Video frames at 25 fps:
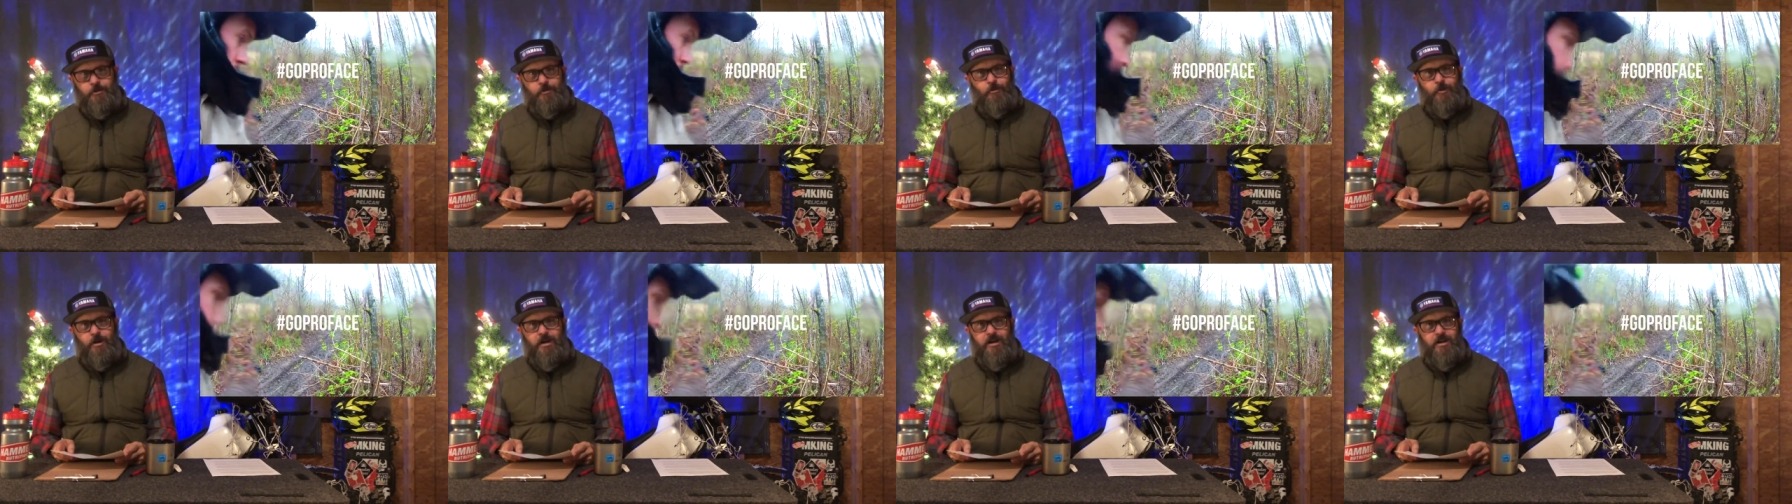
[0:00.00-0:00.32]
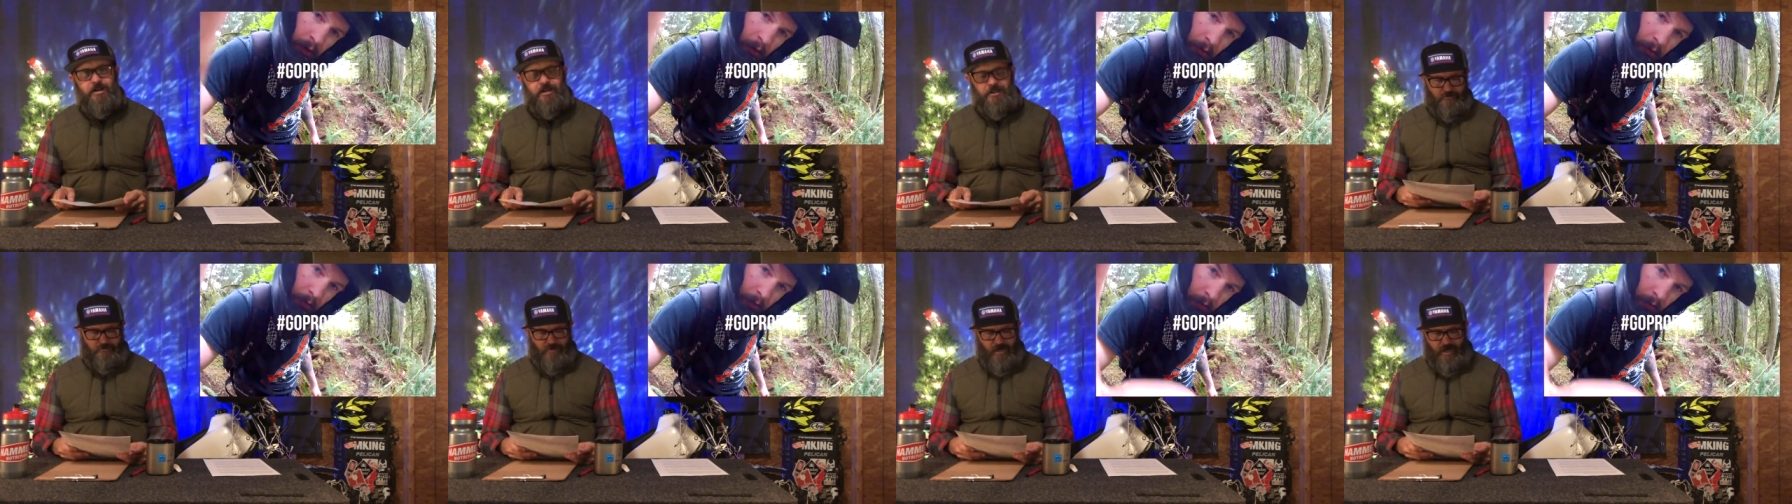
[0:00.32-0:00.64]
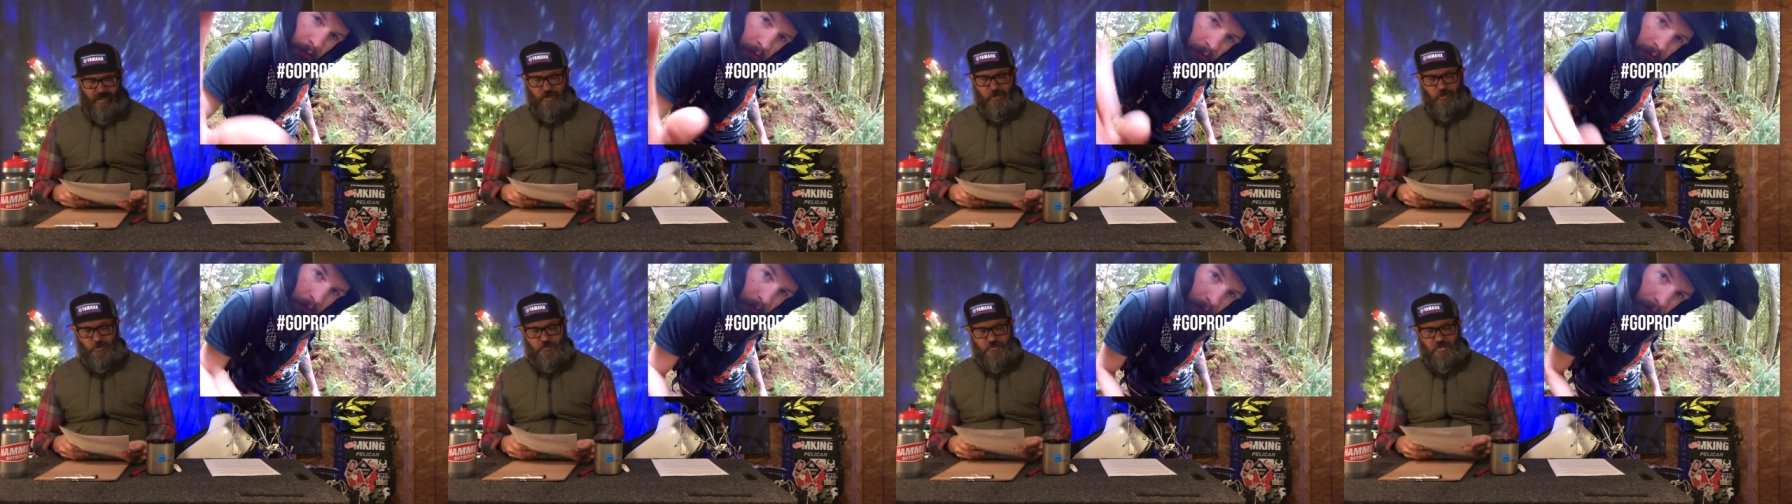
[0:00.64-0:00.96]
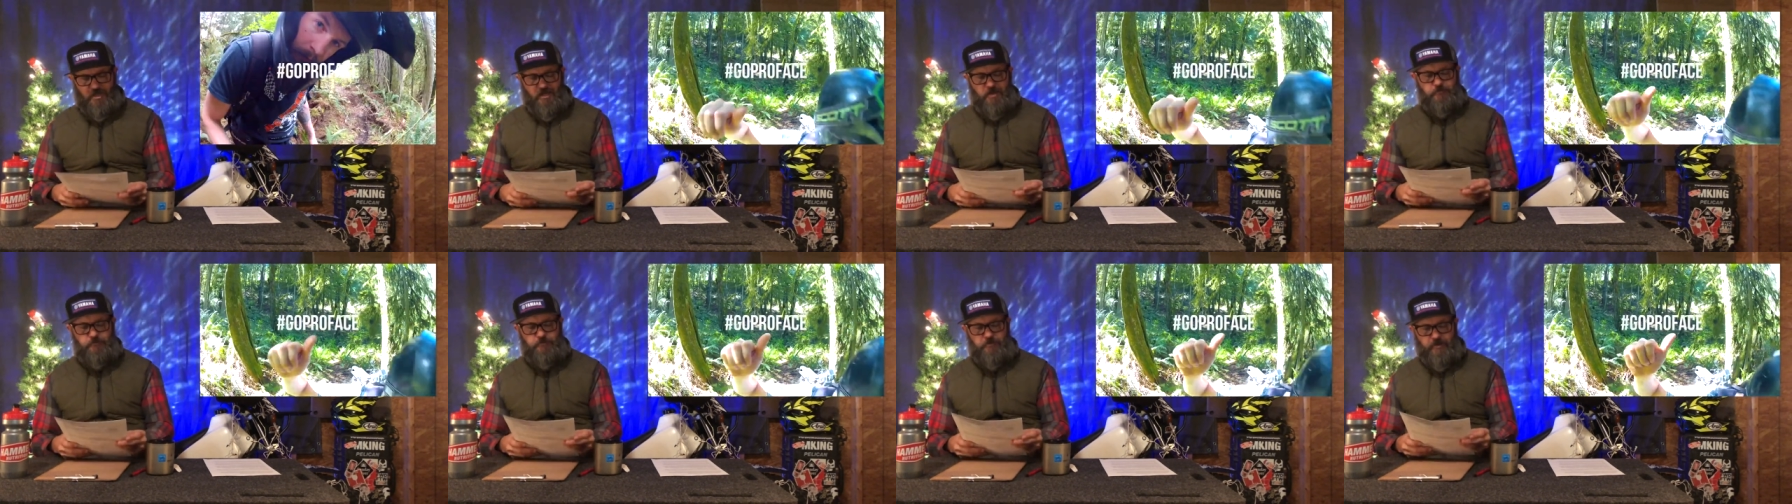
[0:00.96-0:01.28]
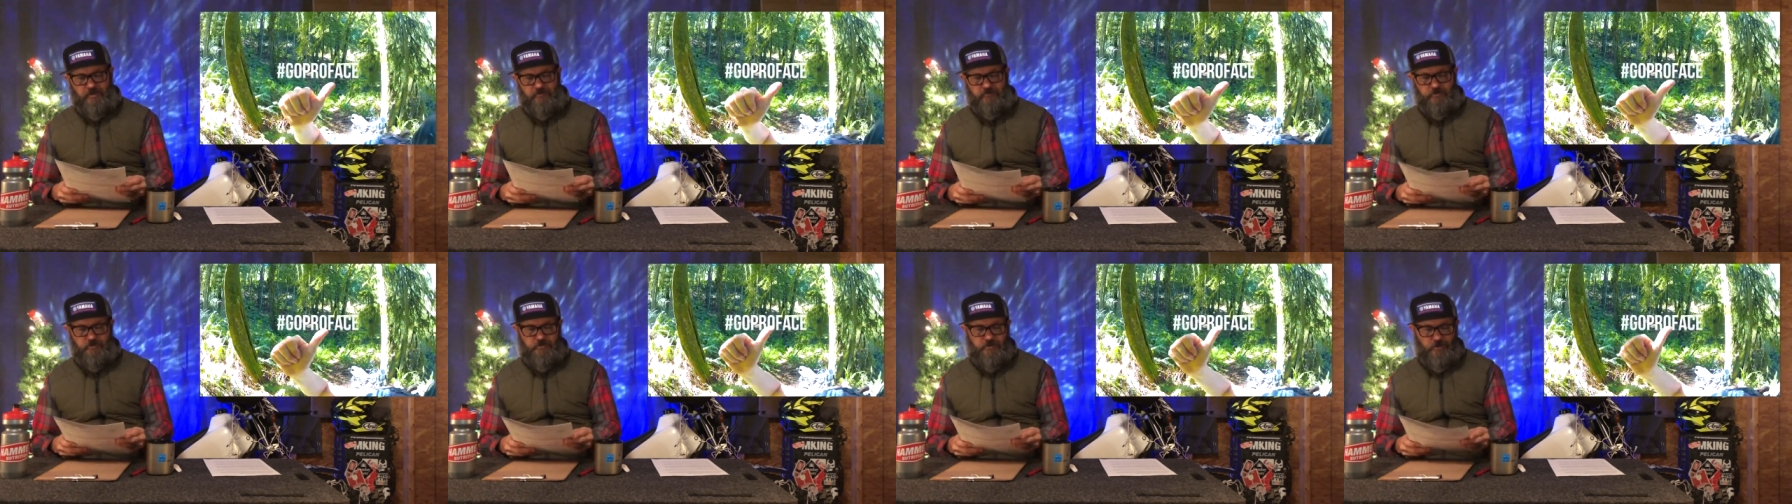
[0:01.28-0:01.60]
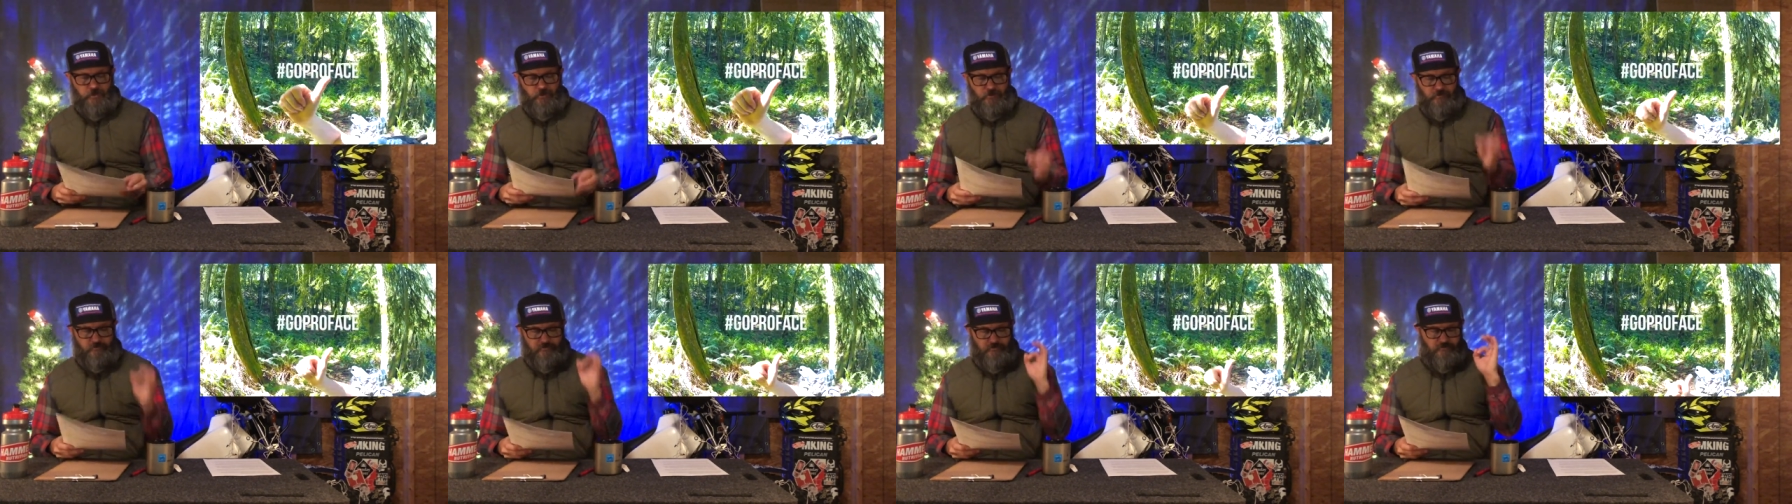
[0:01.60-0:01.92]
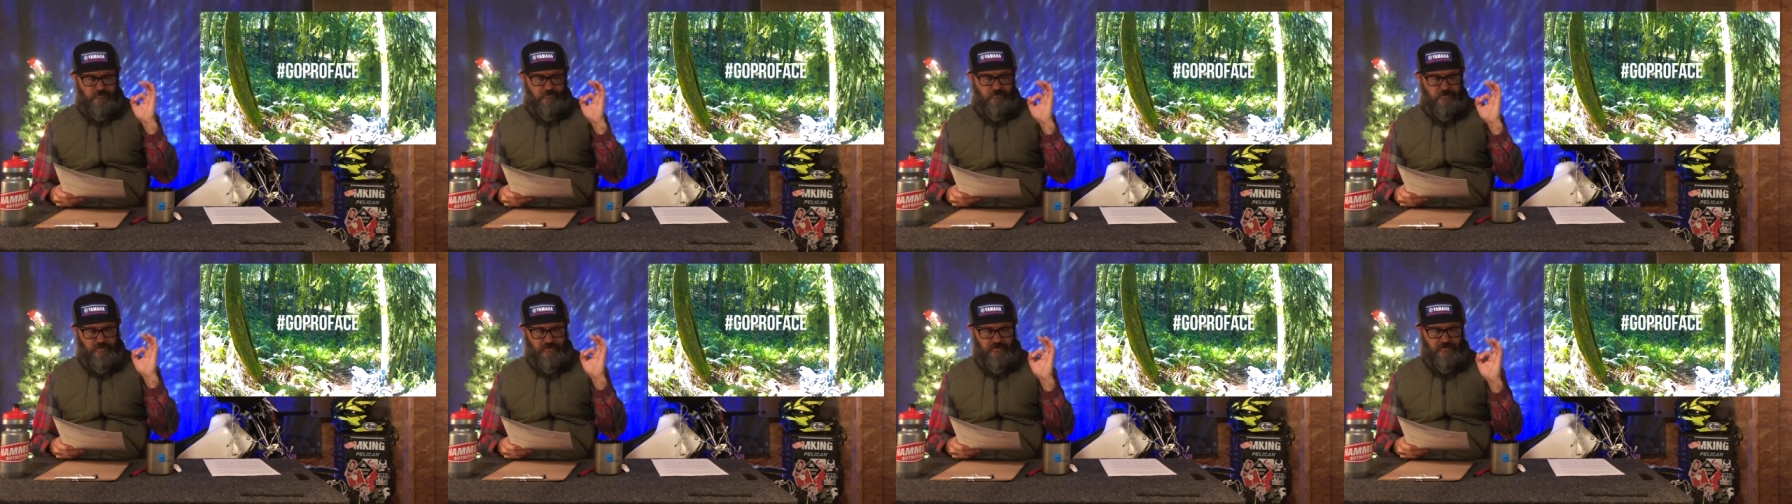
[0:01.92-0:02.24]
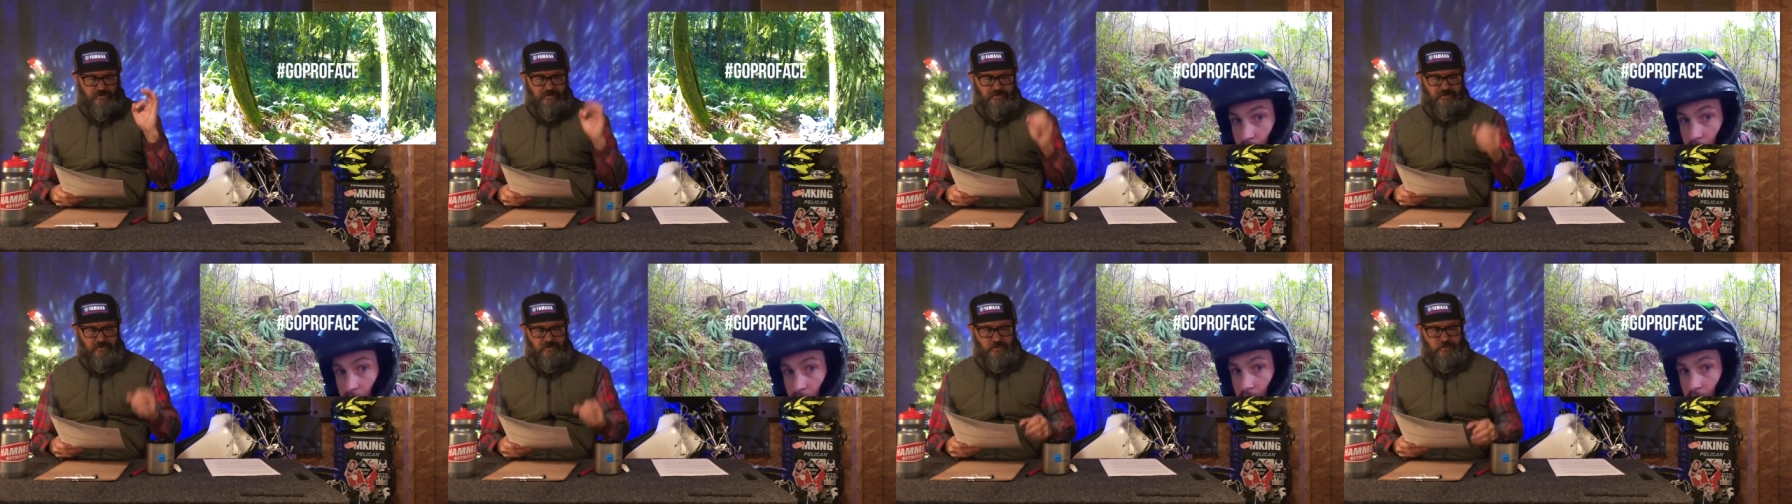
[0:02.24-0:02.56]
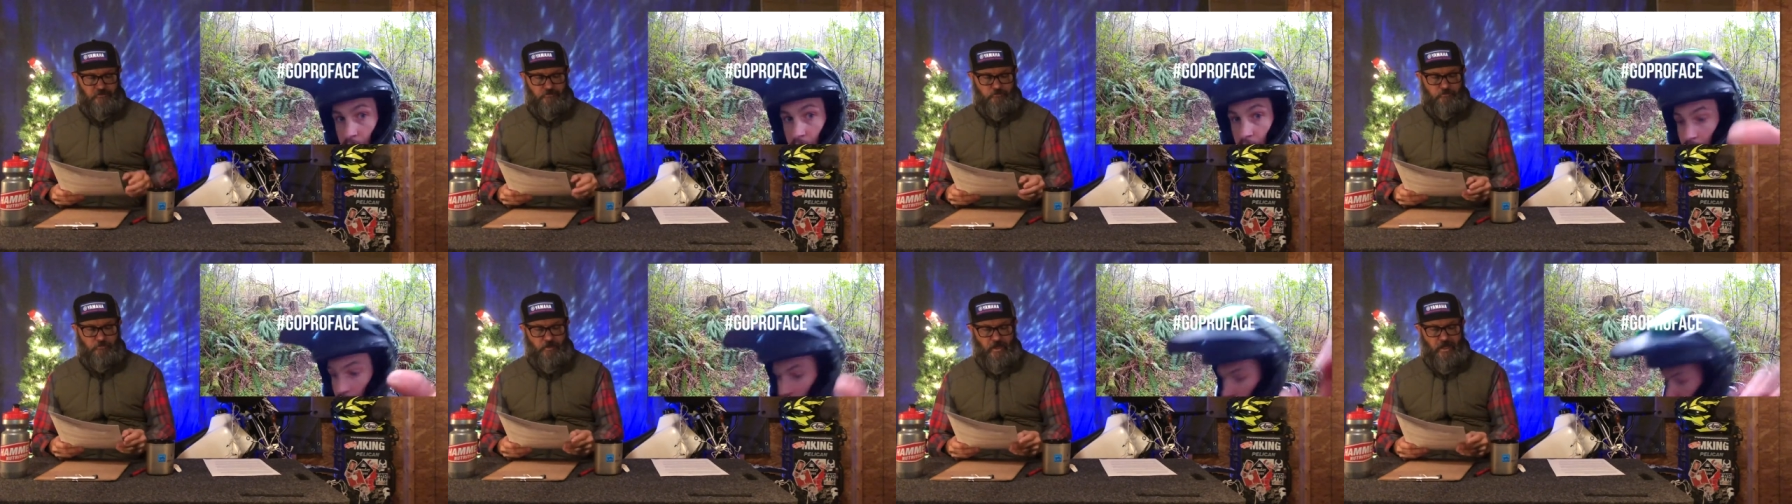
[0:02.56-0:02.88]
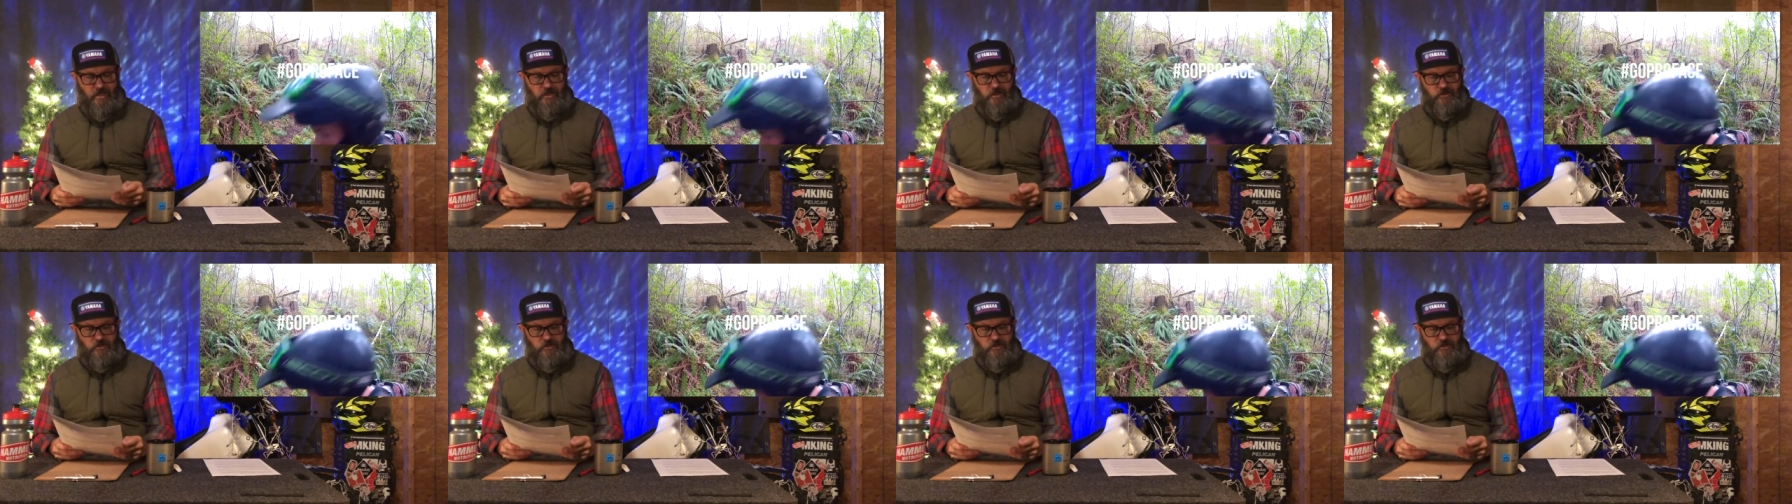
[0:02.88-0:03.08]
why. My all-time favorite though. This is it. Back